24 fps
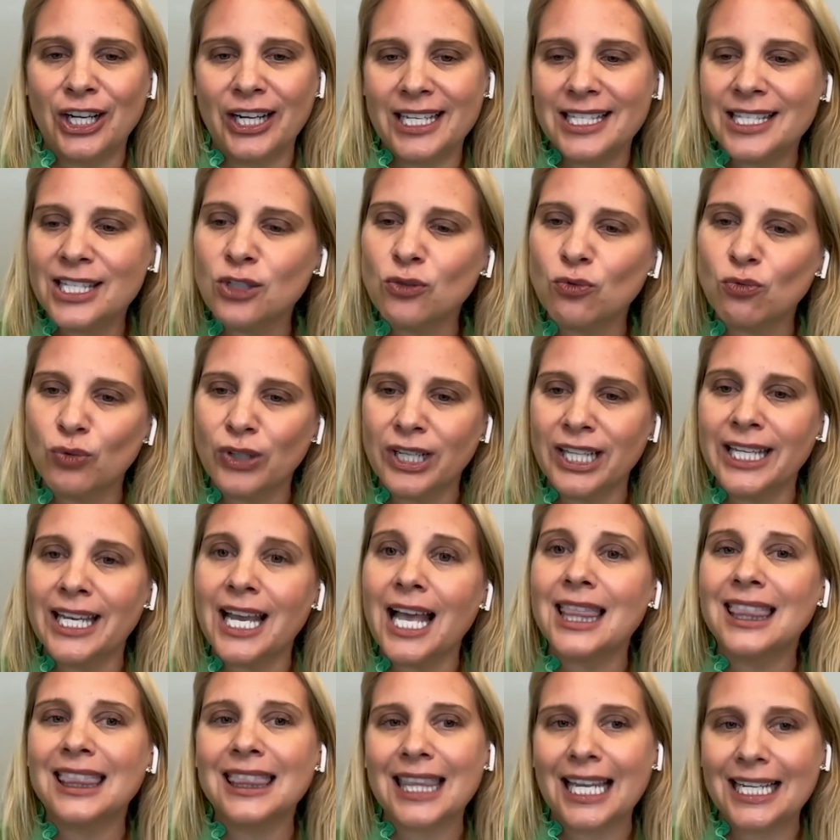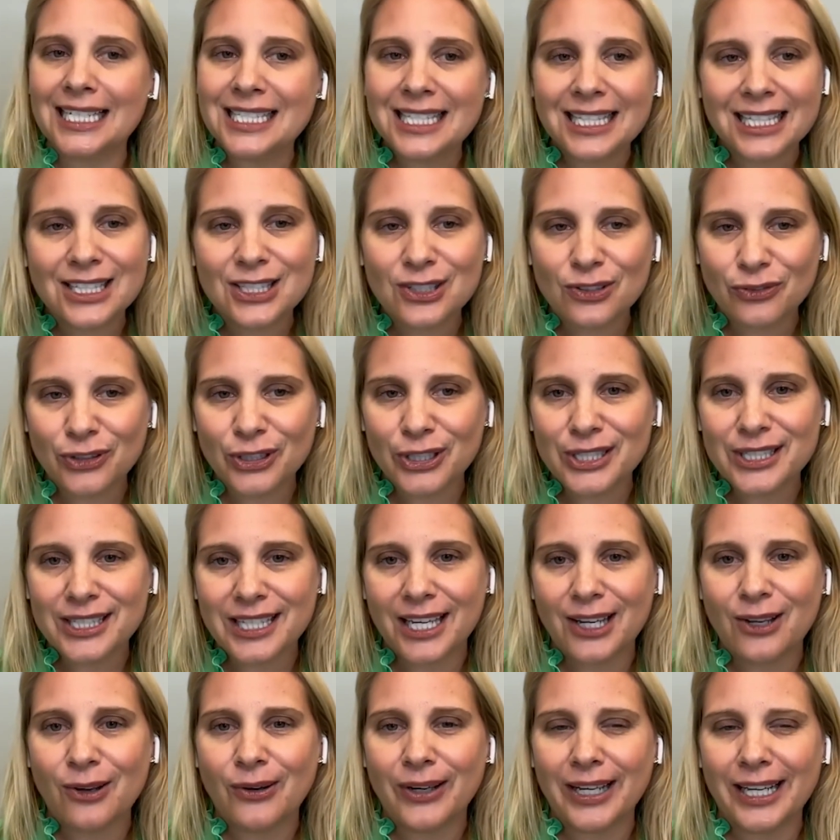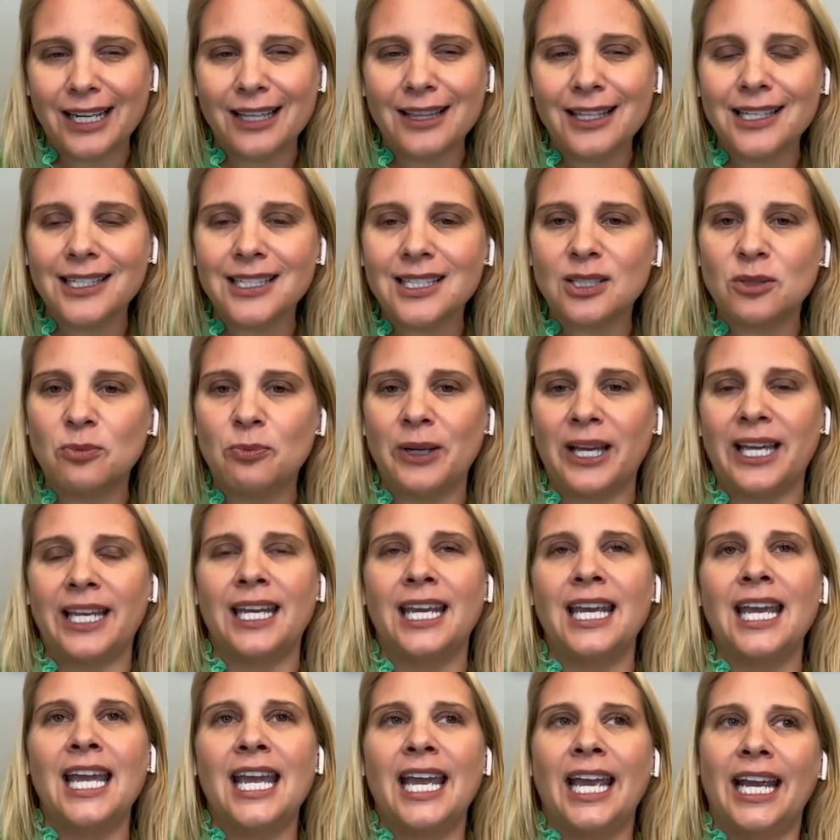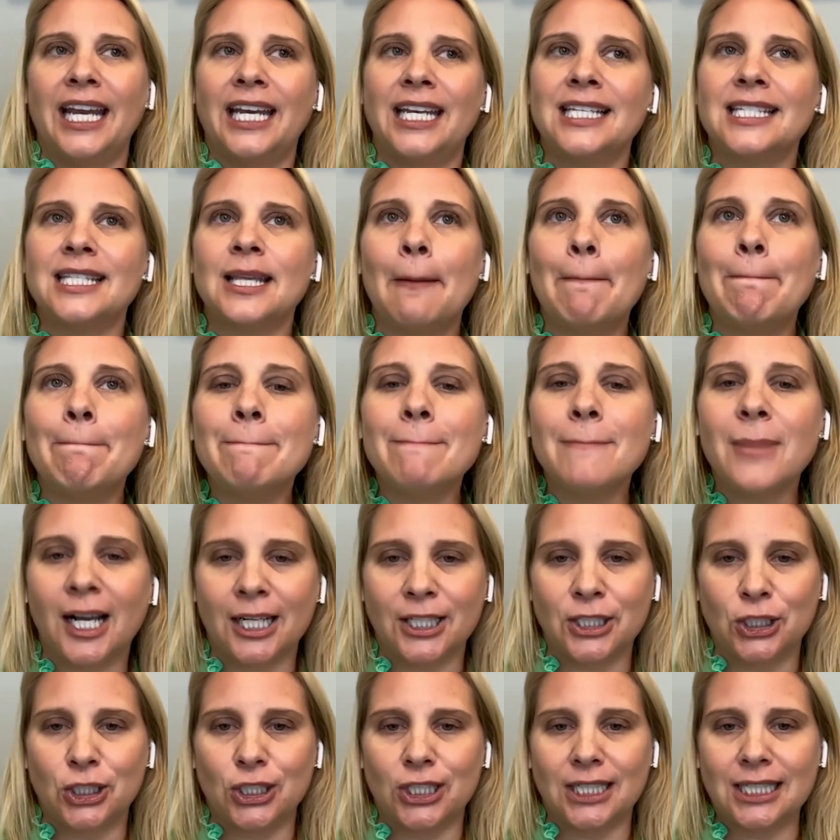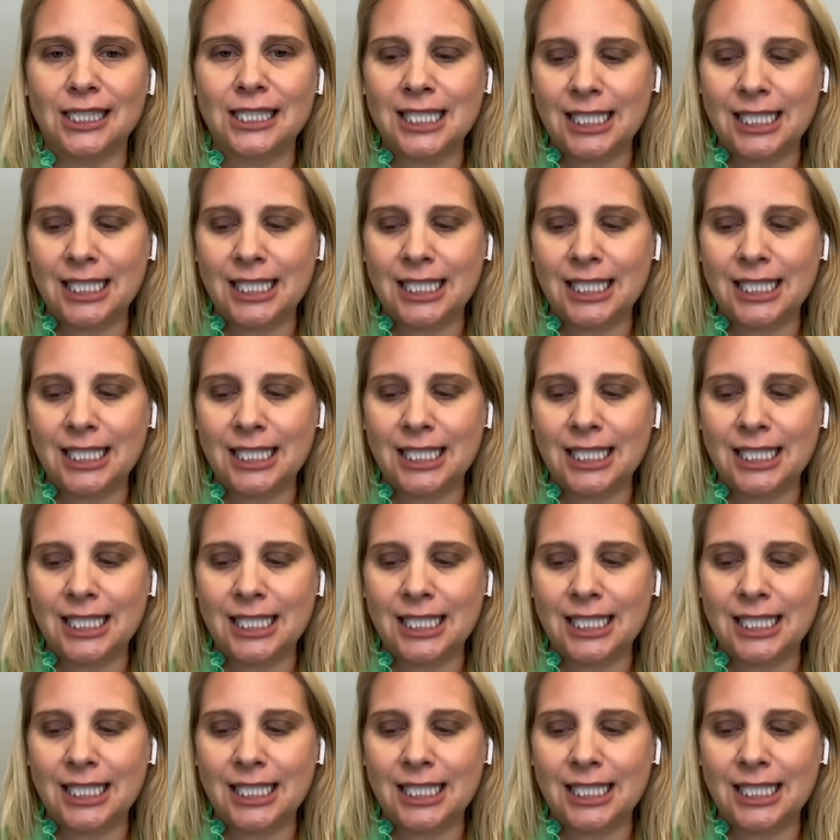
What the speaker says: isn't really a license for a psychoanalyst, but it is a much